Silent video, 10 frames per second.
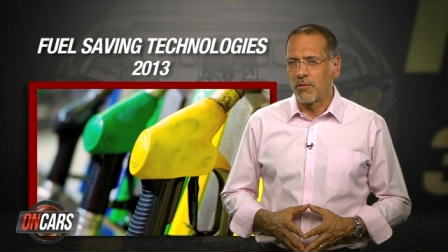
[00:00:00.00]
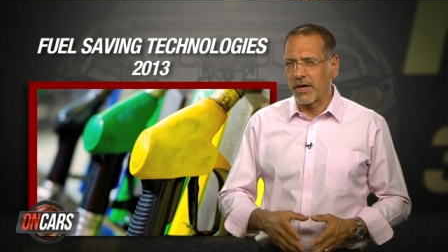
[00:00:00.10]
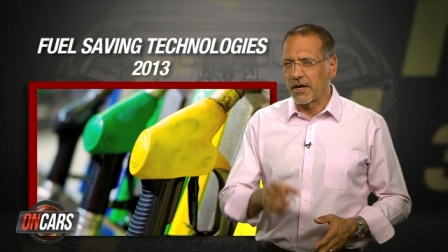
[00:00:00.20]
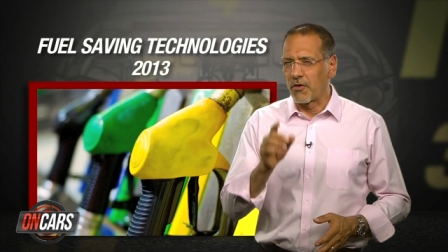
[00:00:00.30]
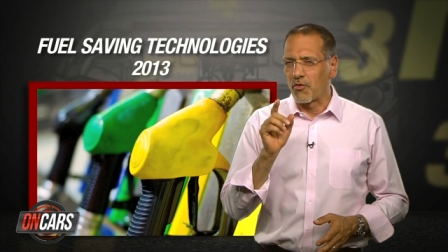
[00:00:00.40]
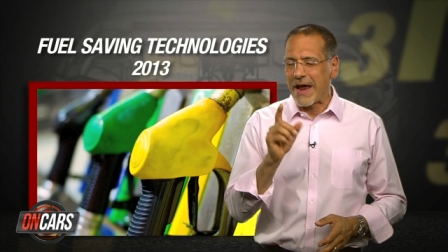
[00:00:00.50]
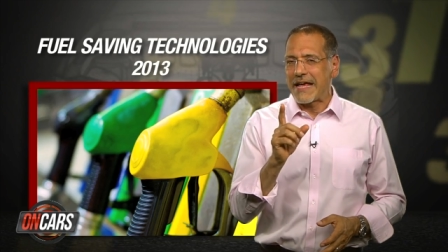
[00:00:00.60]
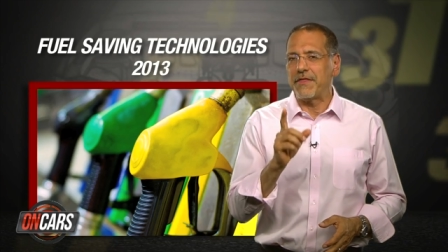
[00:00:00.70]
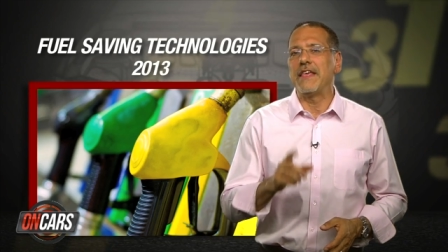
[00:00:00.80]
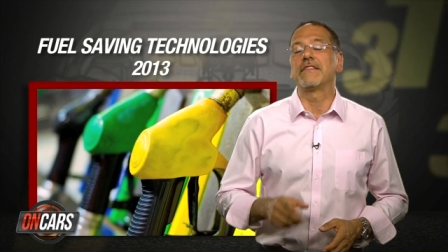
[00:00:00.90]
We're going to
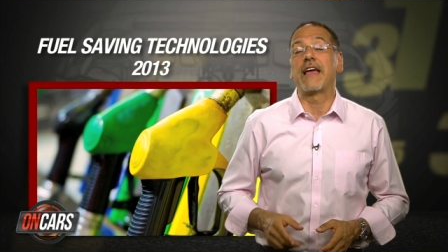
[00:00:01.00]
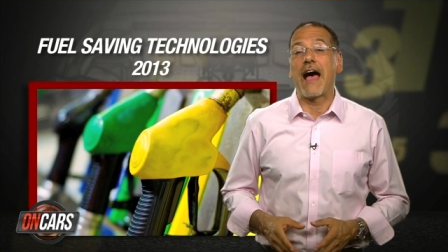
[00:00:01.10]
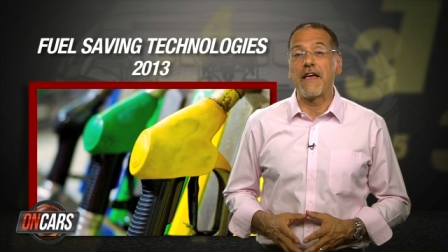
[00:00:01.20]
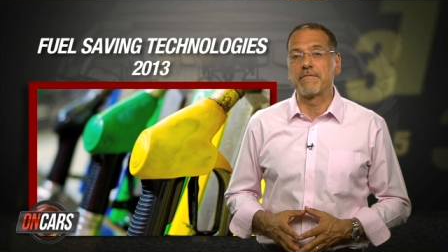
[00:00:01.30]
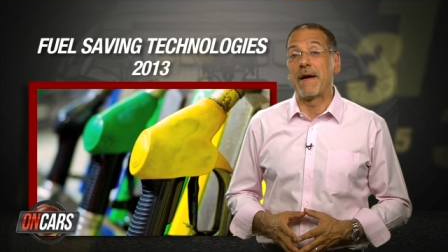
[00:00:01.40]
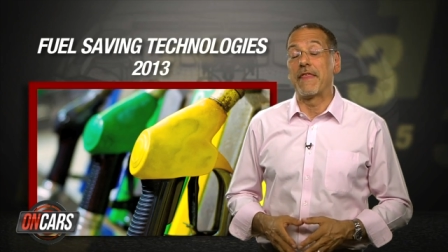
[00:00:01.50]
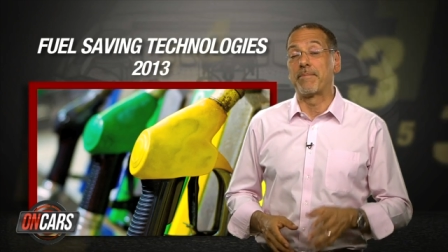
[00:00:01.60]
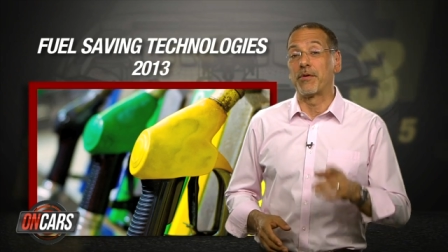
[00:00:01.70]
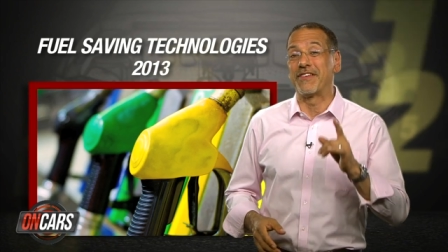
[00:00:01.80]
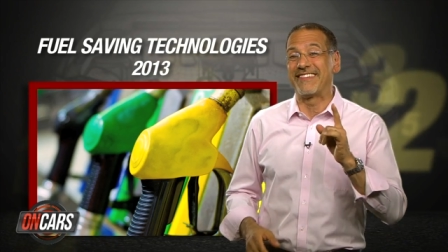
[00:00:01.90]
rank these guys by the
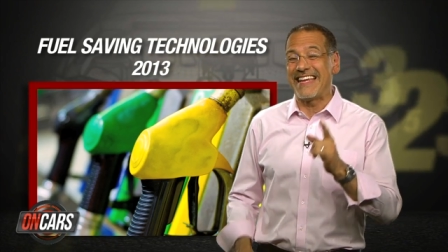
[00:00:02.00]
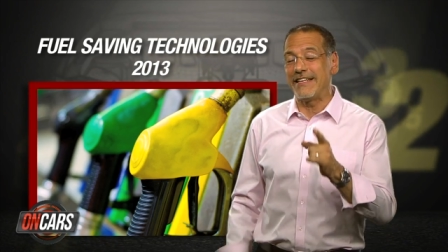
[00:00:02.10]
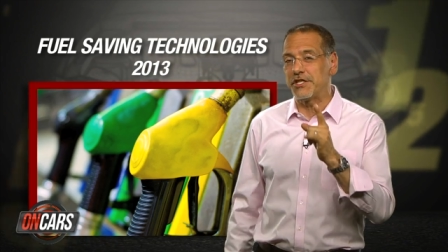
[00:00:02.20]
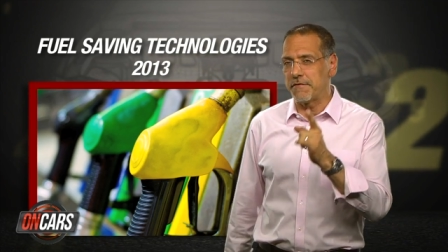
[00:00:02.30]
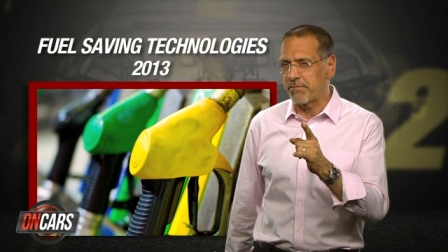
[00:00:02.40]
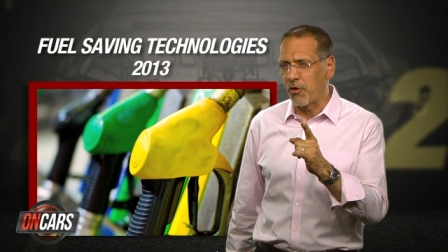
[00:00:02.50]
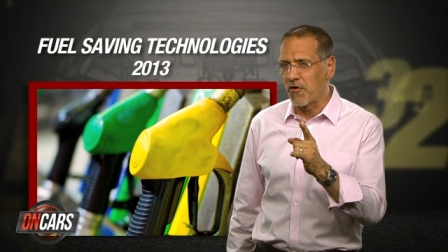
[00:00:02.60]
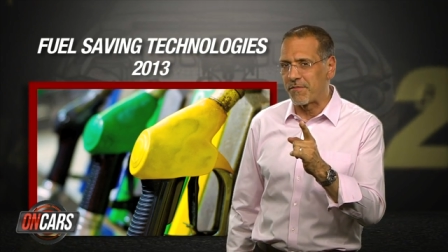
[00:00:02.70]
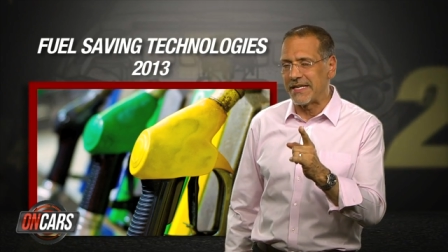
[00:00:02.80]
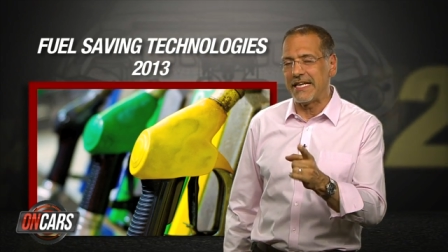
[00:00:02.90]
percentage
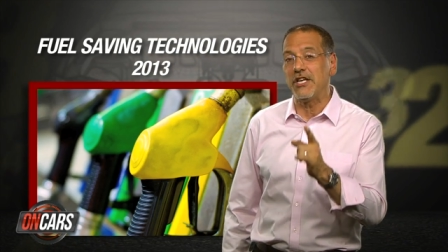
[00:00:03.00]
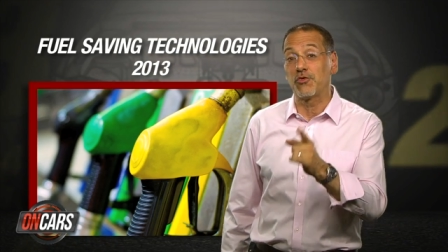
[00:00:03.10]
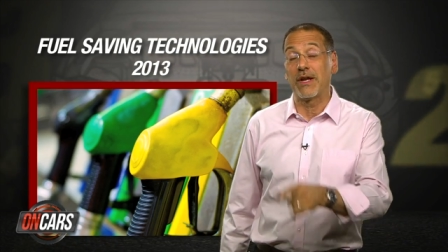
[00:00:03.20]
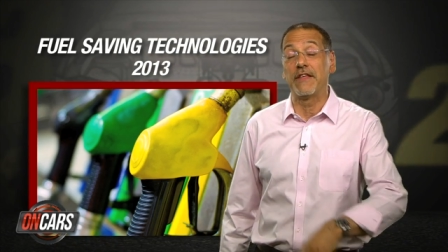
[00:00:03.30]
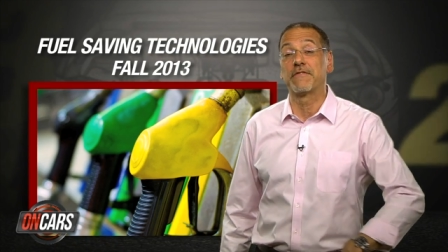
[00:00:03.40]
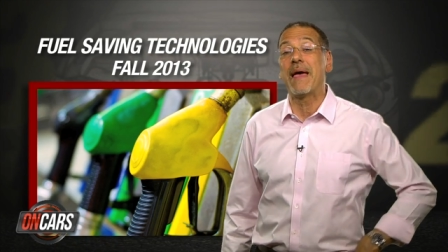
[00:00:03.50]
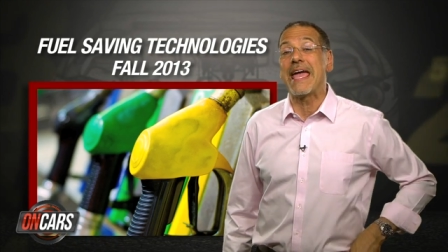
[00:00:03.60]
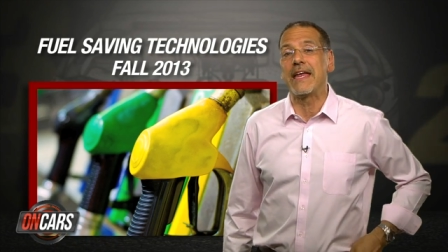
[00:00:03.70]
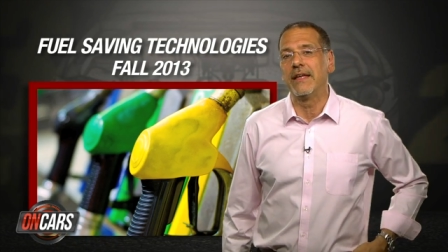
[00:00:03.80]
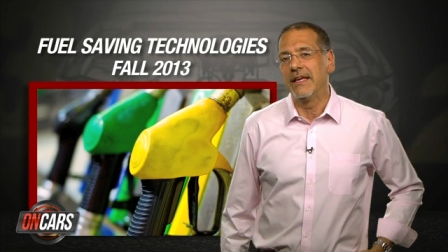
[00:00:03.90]
improvement each one has
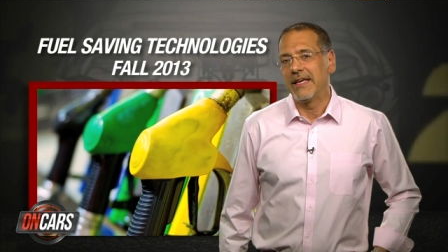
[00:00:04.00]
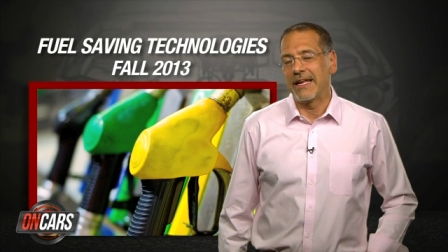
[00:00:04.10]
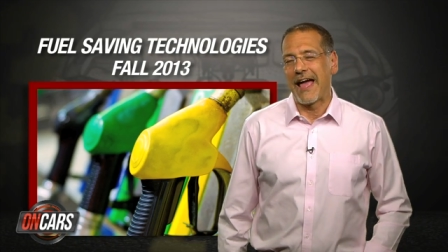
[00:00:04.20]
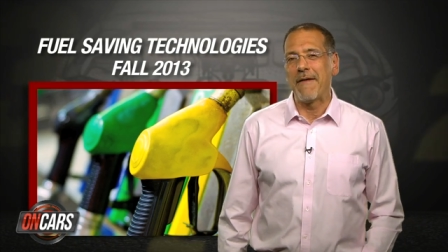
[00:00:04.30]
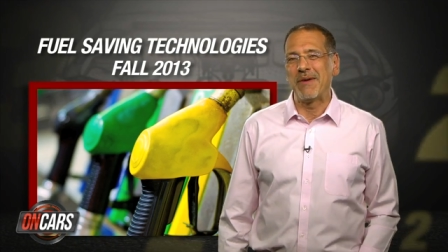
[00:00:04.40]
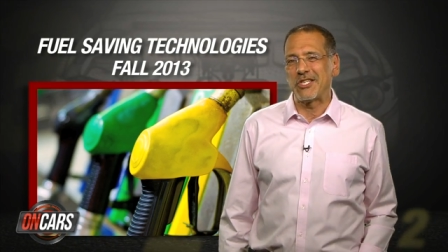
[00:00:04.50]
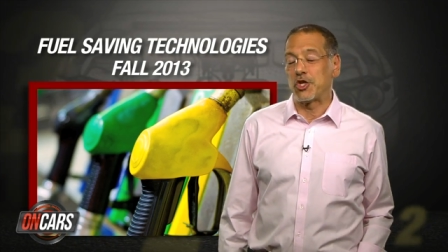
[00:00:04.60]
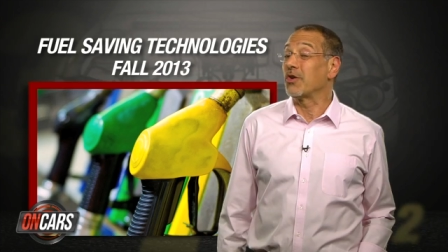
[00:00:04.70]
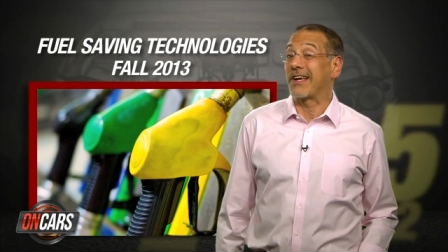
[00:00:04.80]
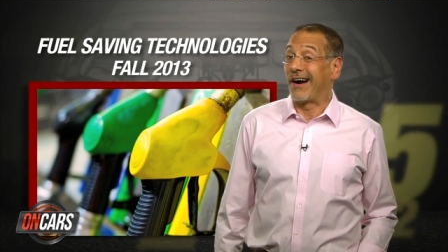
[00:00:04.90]
made in how much
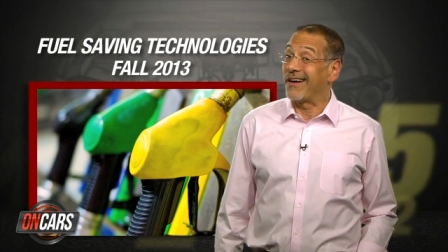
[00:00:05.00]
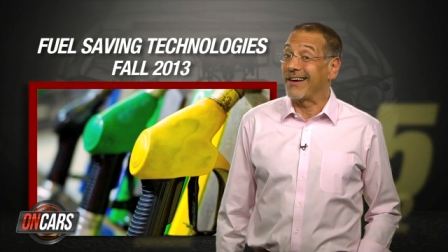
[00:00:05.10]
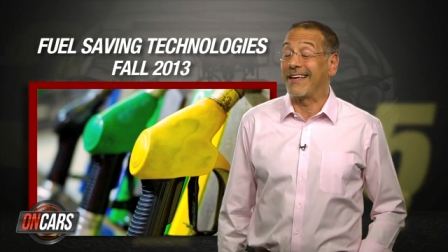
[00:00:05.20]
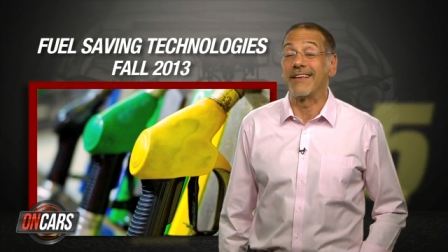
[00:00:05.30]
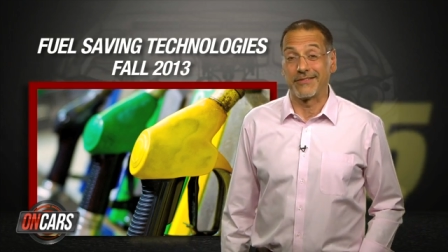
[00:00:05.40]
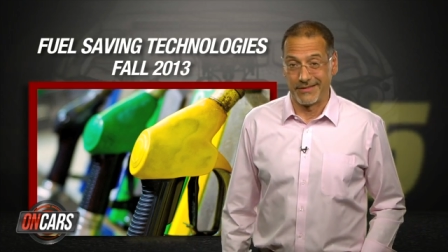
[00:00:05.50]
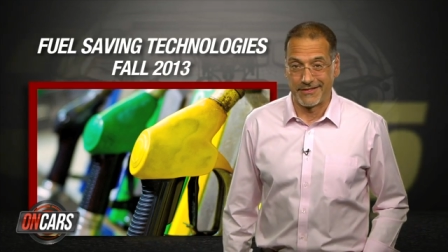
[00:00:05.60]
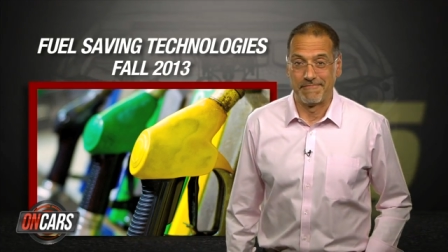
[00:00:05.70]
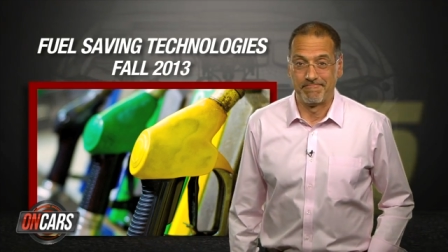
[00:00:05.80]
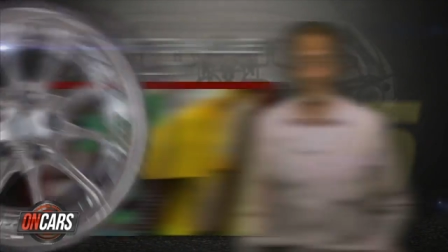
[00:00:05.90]
your car guzzles.